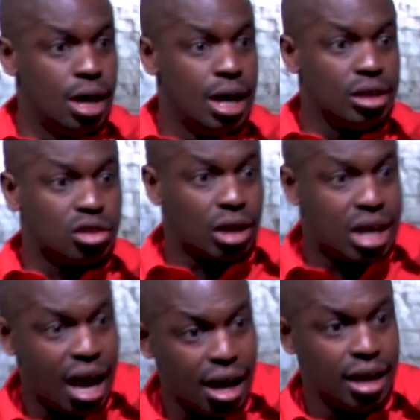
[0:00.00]
into
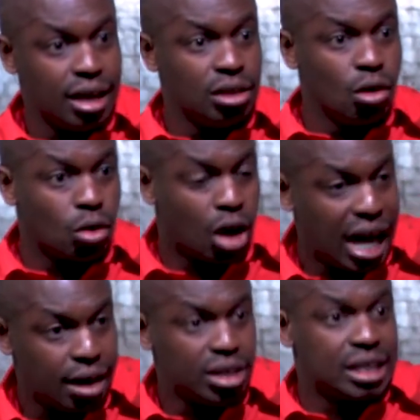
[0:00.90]
your
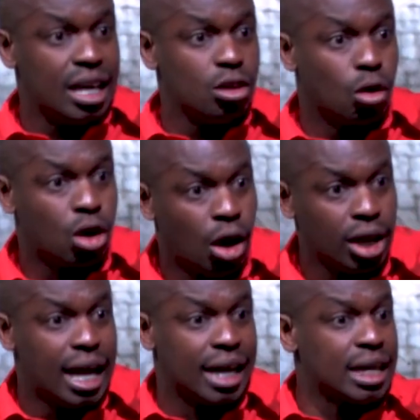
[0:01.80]
character and your
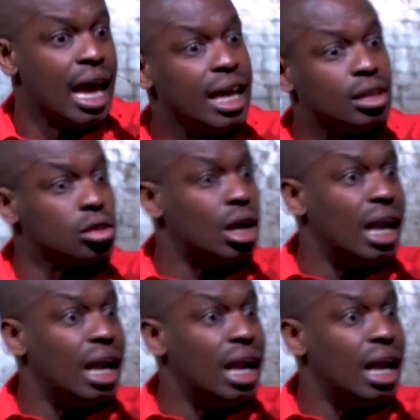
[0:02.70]
conduct into the